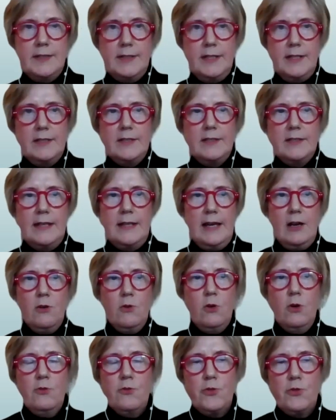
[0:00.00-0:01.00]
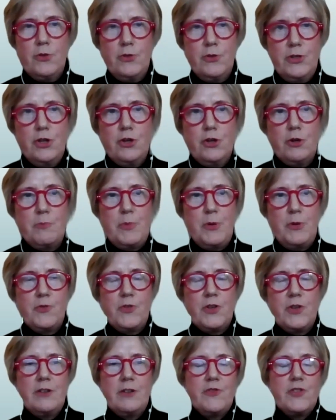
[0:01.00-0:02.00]
States and now over in Europe, over
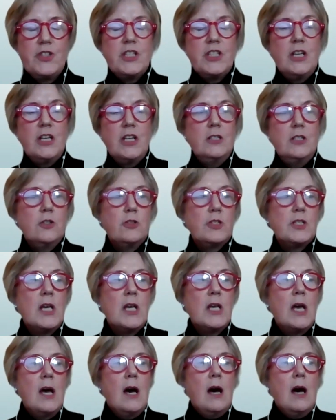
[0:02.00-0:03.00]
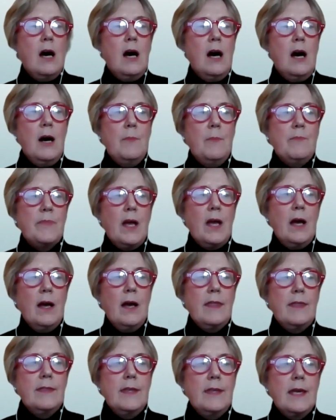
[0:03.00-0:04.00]
here for 10 years,
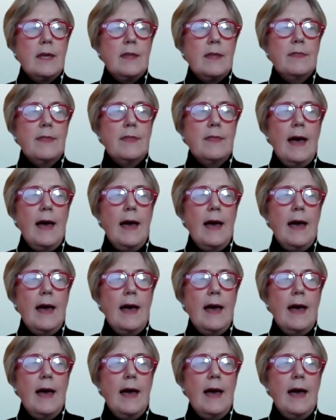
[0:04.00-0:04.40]
I think